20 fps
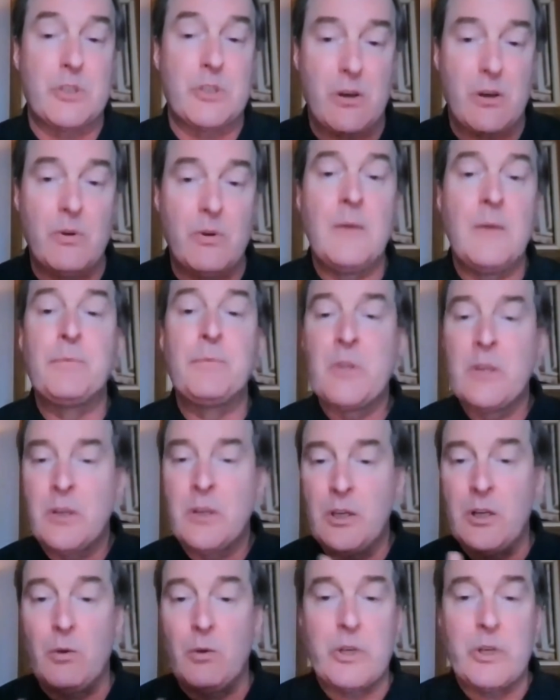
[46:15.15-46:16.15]
So,
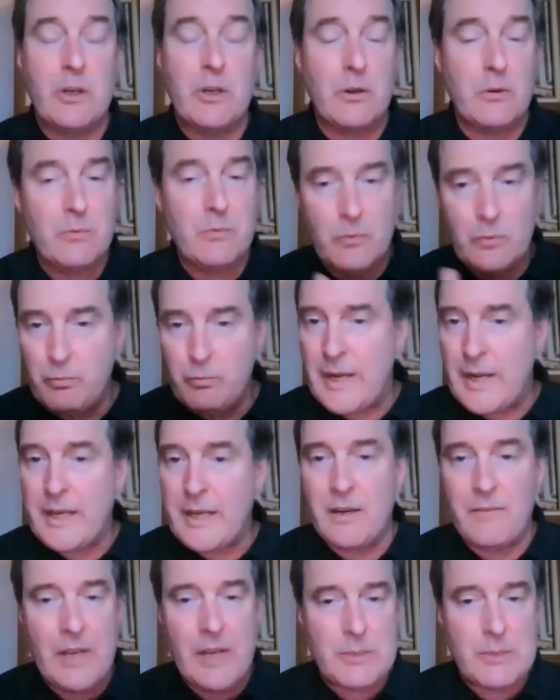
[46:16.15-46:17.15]
you know, when you're
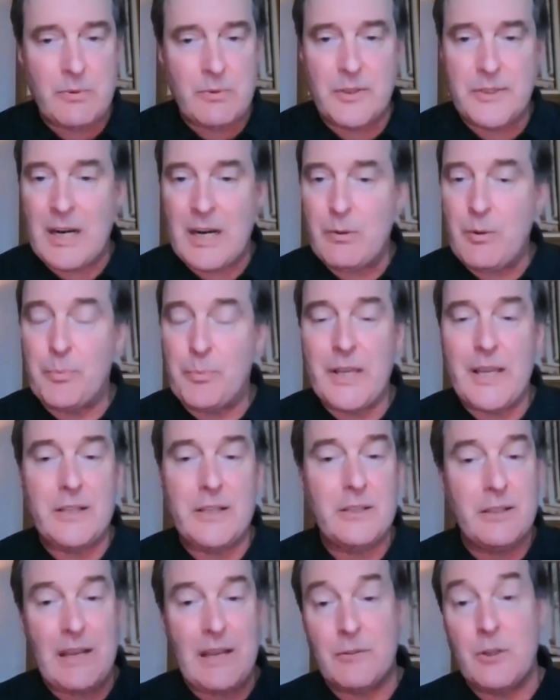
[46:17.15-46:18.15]
making an investment retirement
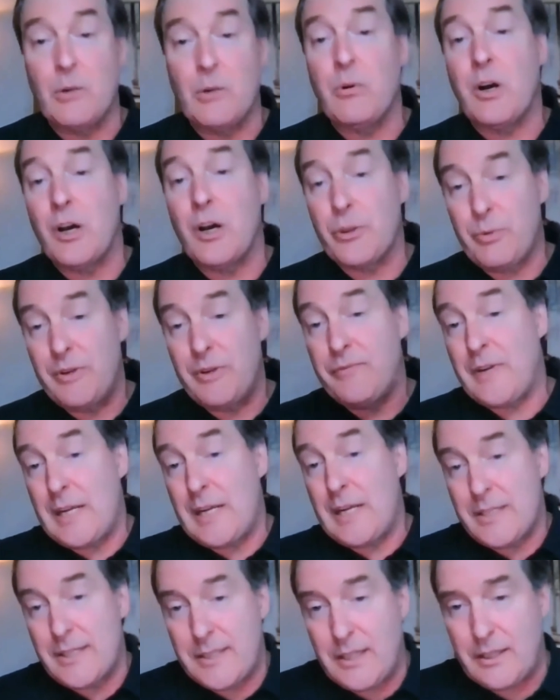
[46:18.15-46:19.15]
plan, you have to know all three
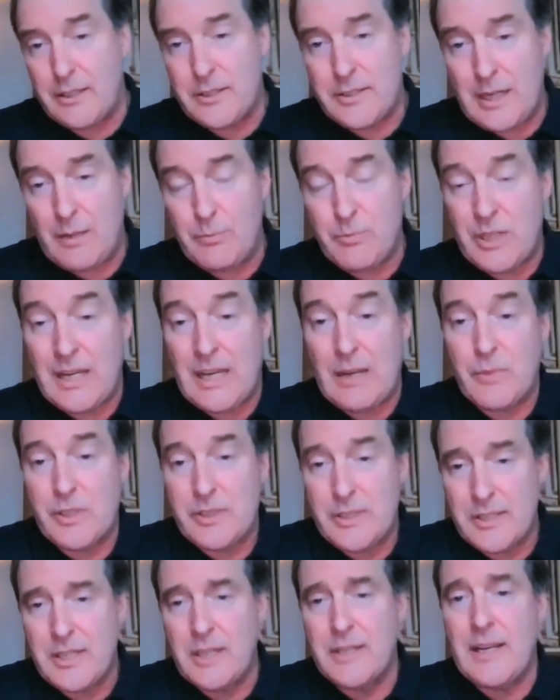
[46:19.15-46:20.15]
phases at the same time
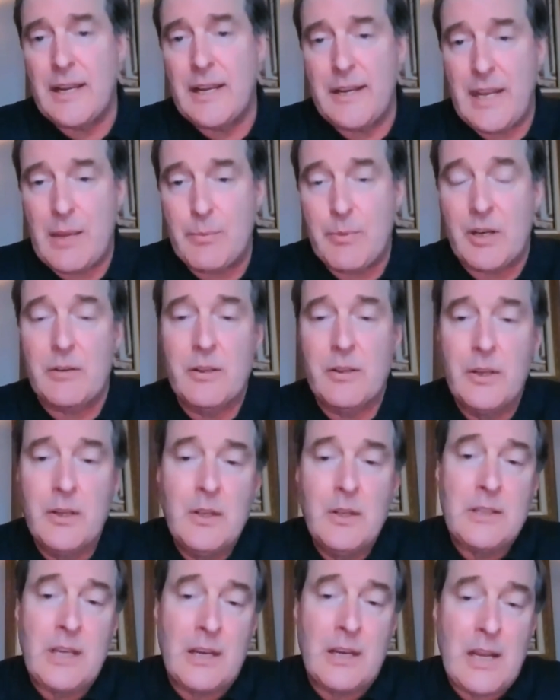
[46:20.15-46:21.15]
because it's a dynamic,
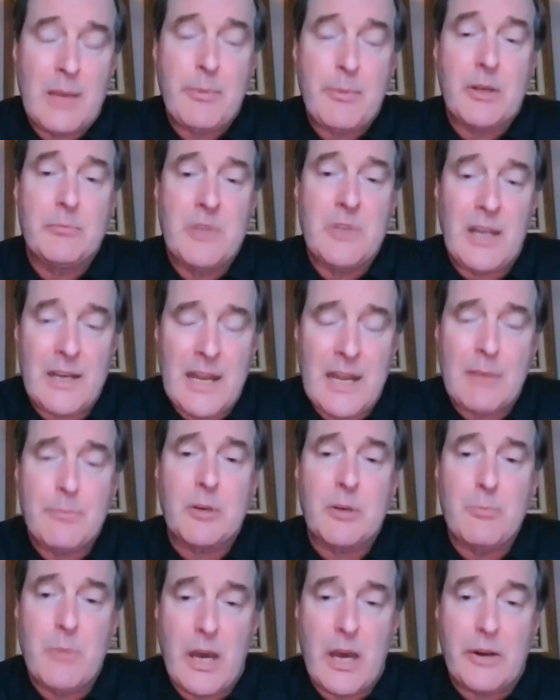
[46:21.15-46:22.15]
dynamic,
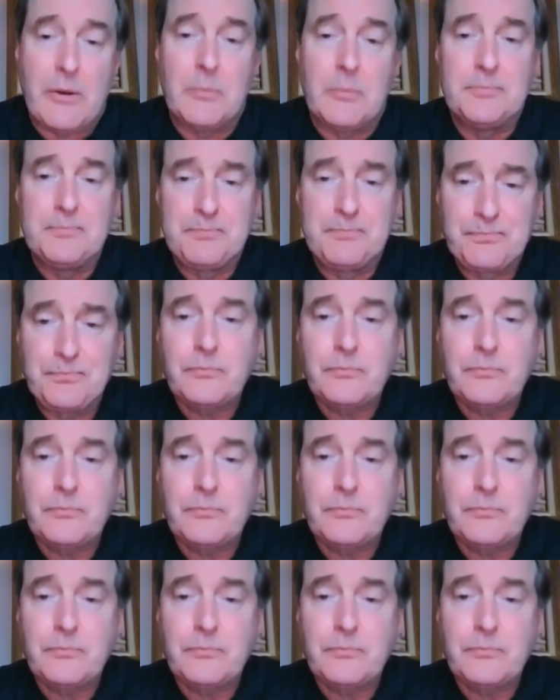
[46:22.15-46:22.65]
dynamic model.